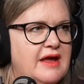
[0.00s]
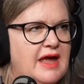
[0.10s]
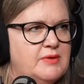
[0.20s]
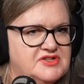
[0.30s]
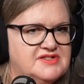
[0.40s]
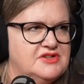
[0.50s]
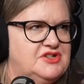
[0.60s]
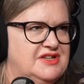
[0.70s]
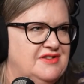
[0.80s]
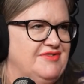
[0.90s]
Yeah. It was just that
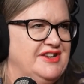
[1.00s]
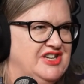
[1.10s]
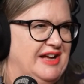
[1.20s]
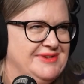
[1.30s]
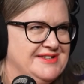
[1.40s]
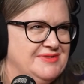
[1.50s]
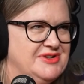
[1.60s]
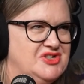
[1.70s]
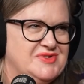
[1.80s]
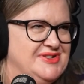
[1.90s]
she didn't really see
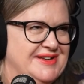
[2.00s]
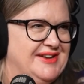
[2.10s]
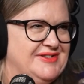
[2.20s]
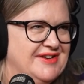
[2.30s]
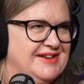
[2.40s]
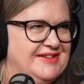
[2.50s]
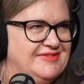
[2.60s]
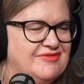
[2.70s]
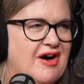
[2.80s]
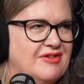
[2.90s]
what she was doing in her in her
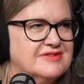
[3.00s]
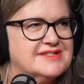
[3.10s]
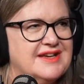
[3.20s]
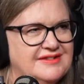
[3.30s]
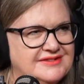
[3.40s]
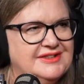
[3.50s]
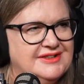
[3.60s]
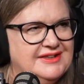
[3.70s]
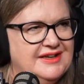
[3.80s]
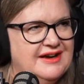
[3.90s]
exactly. role. So
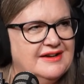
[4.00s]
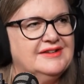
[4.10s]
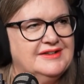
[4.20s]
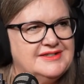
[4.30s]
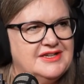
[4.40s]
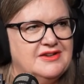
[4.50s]
yeah, yeah. yeah.